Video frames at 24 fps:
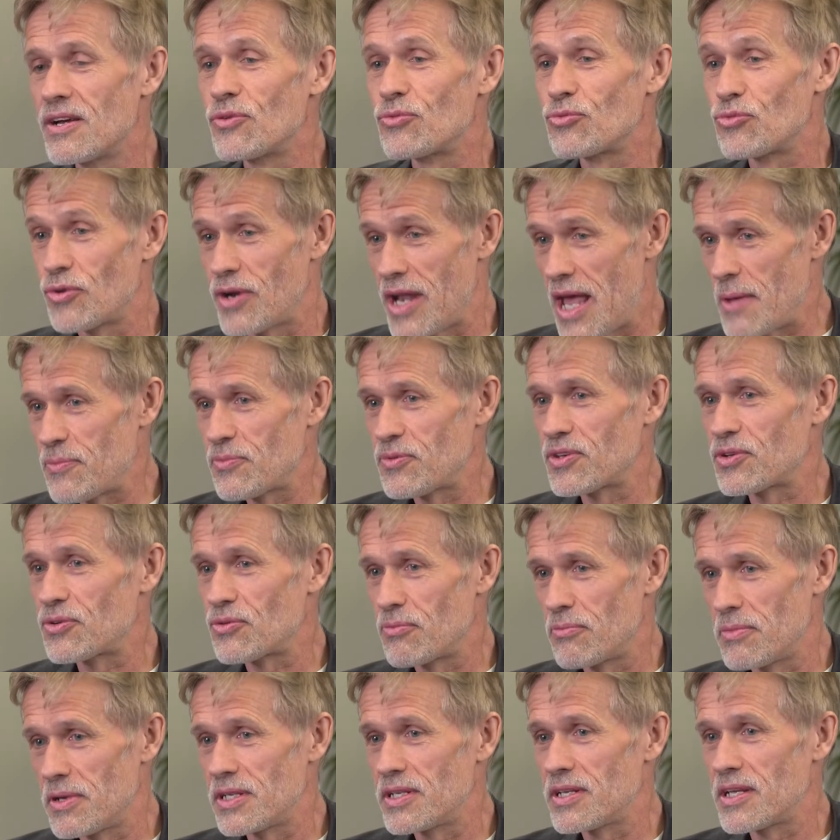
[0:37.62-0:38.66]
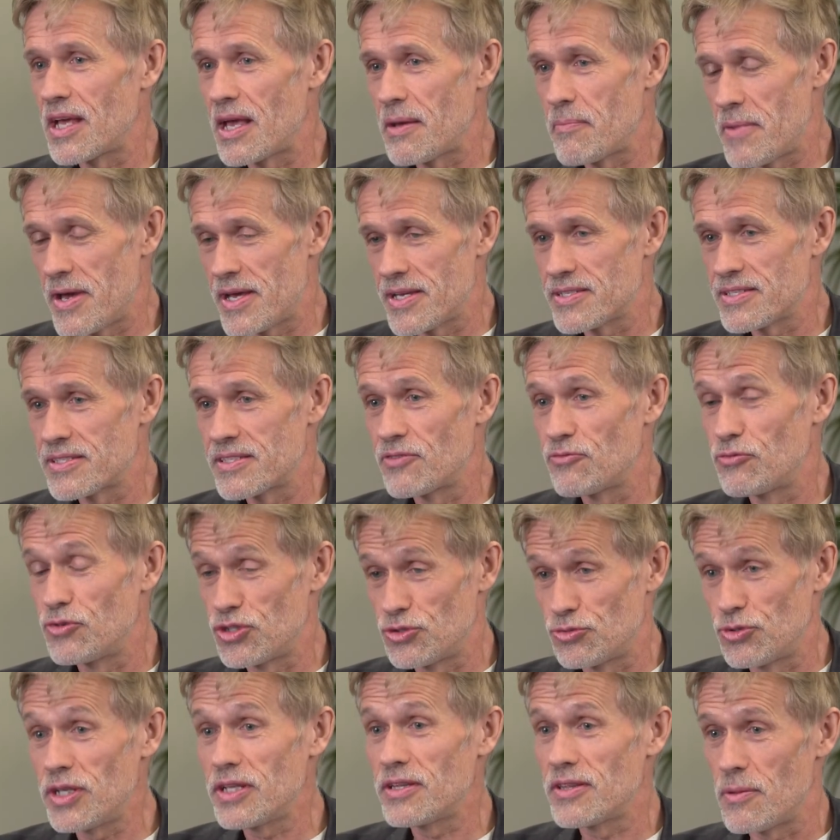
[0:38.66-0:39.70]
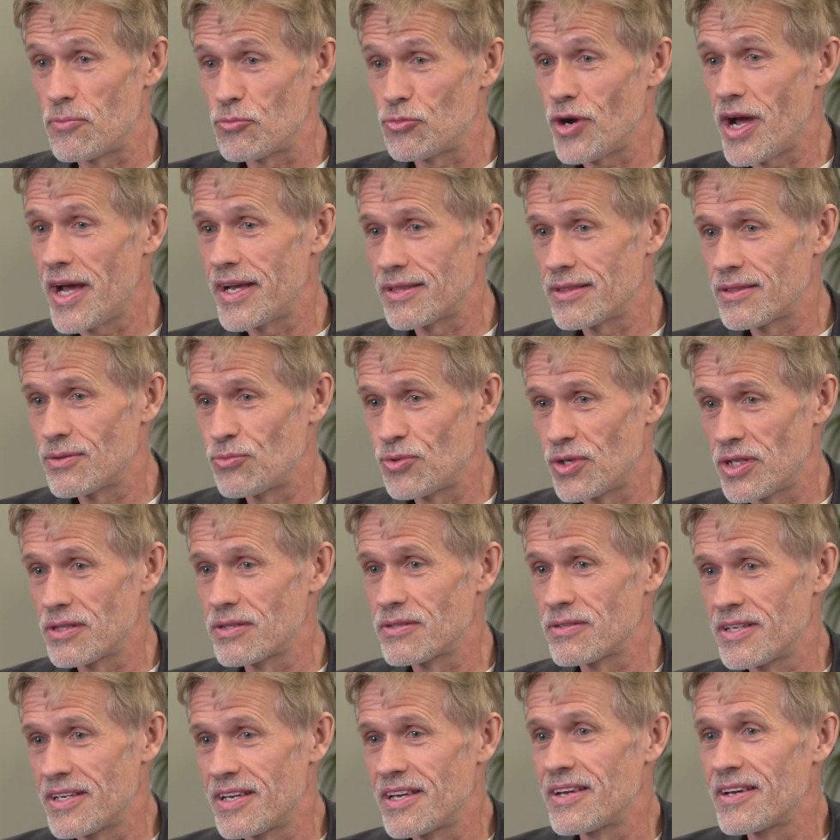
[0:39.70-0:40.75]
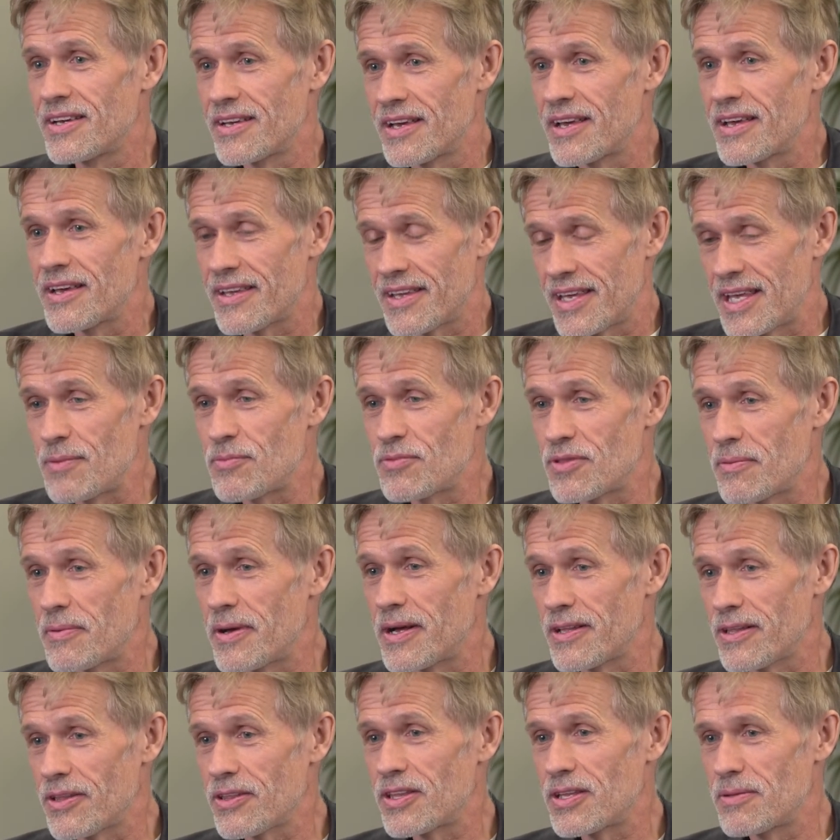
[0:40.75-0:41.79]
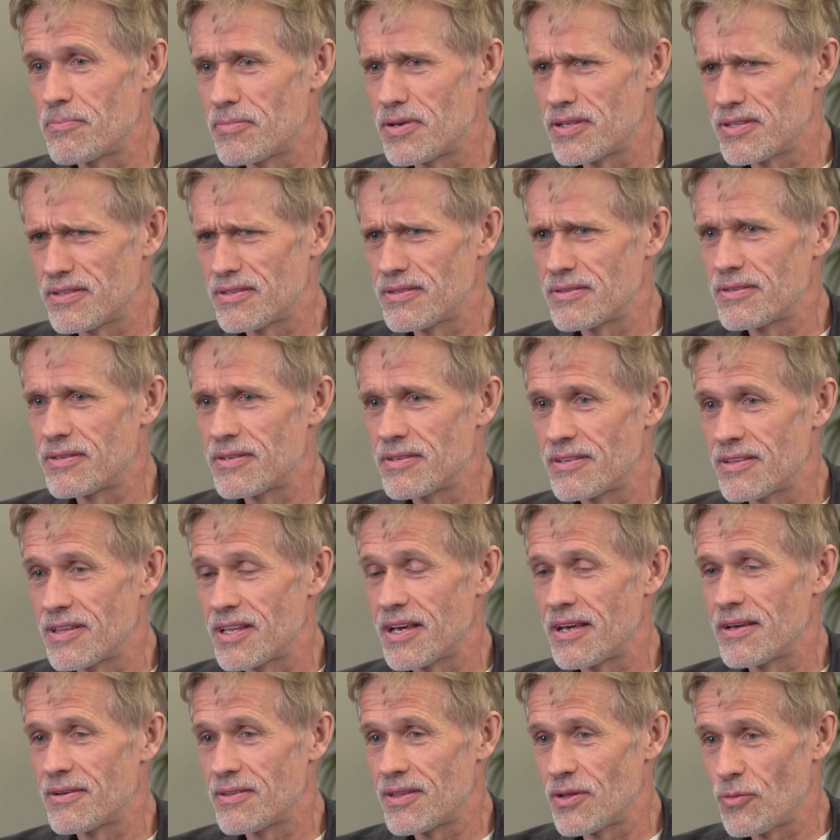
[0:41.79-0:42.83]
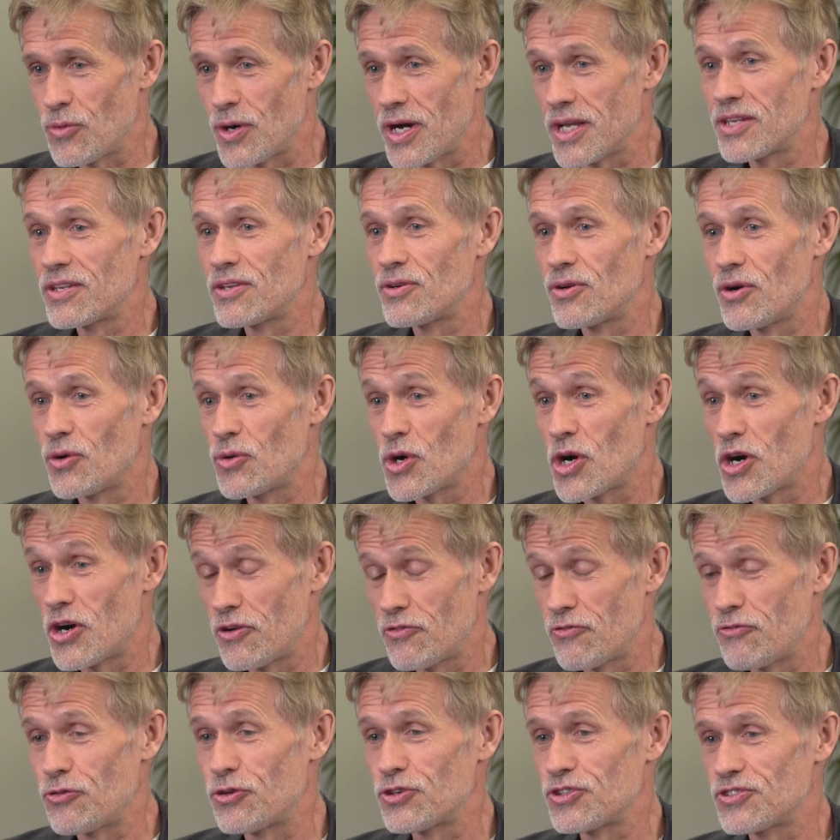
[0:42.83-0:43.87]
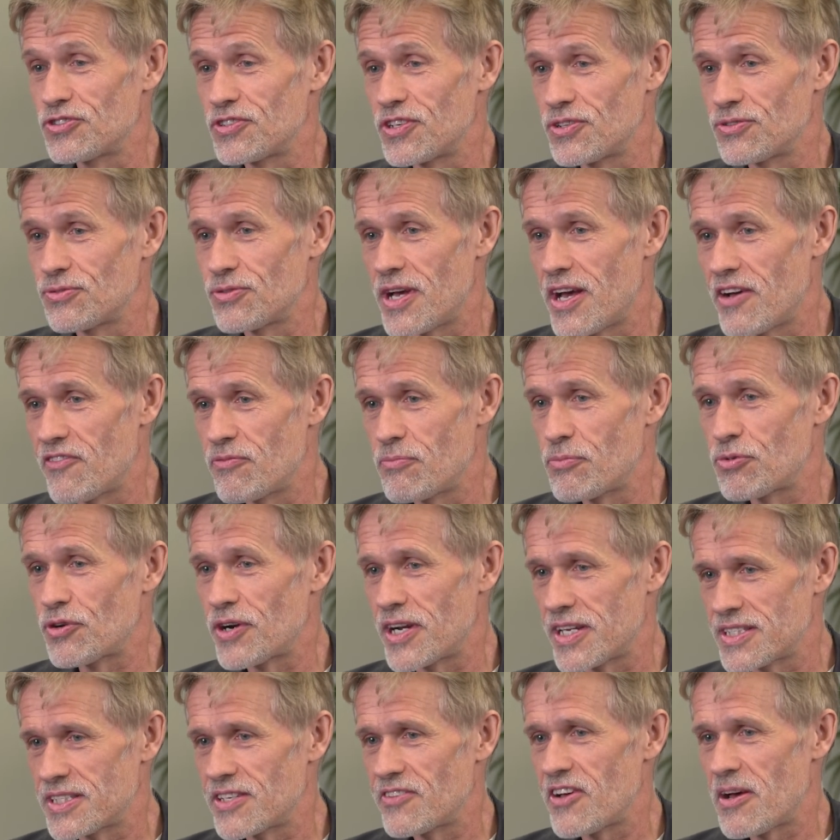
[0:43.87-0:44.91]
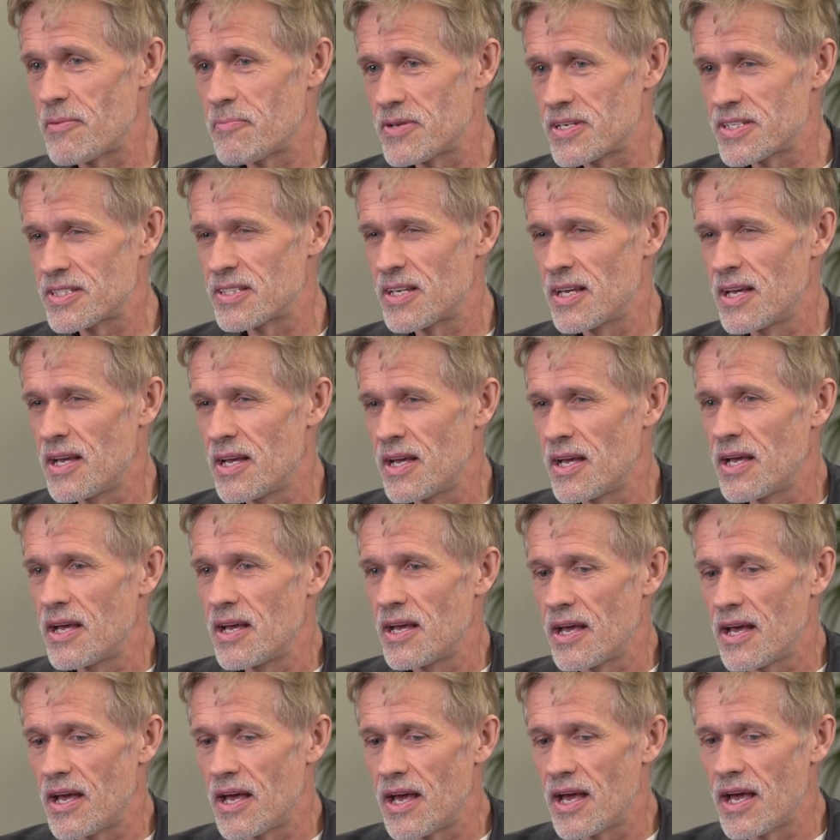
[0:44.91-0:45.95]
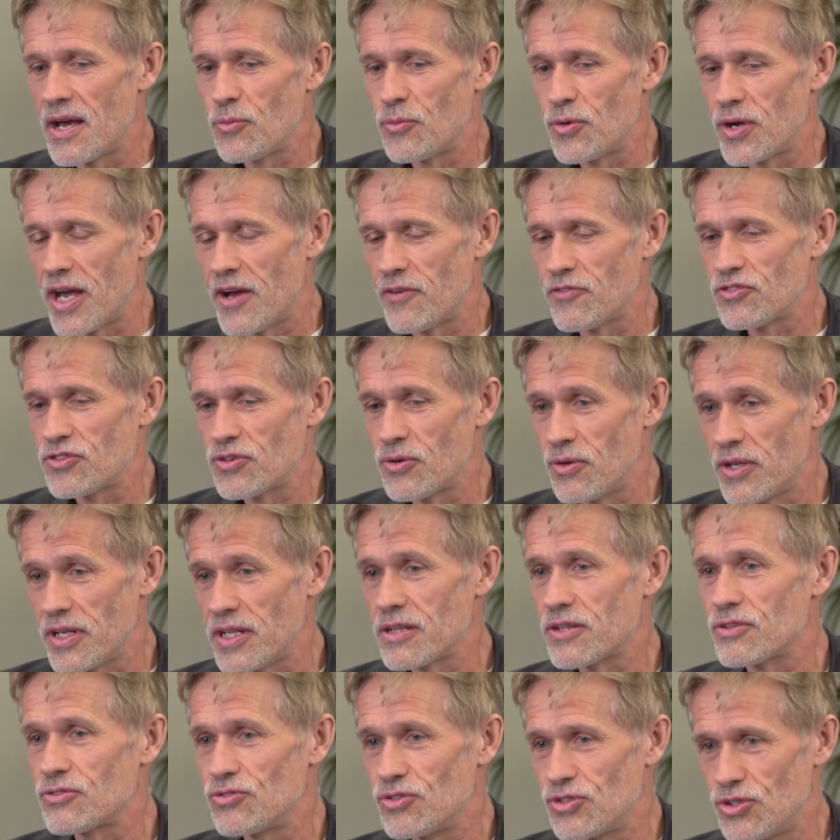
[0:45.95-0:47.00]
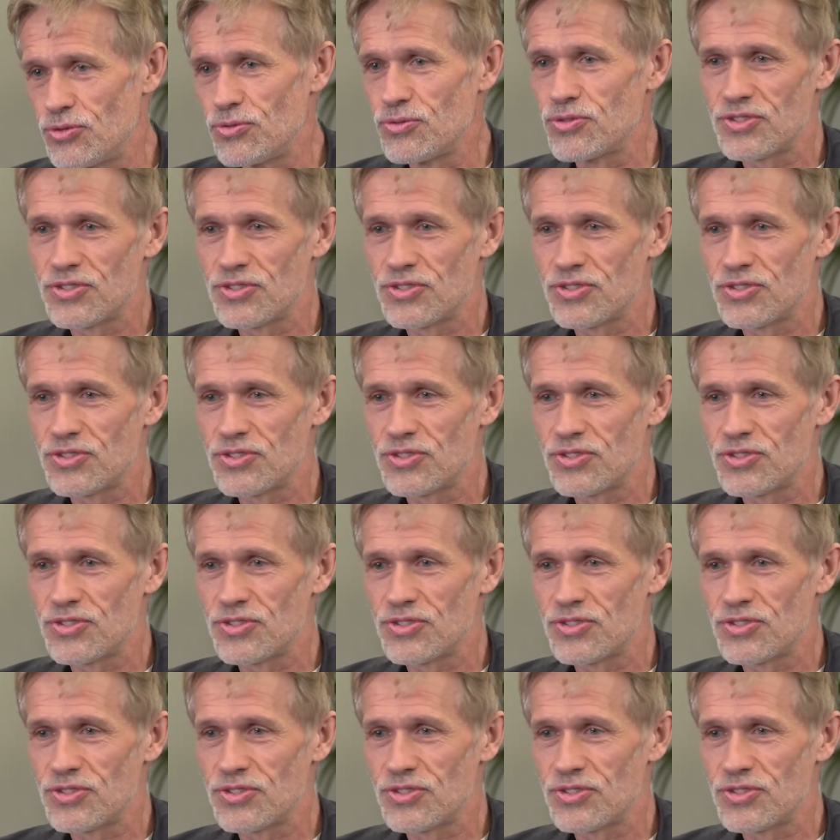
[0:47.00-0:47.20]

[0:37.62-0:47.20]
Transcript: relapsing remitting MS. If we treat them right, we'll keep them healthy, but the, the one who are unfortunate to have progressive MS, uh, we have so little to do.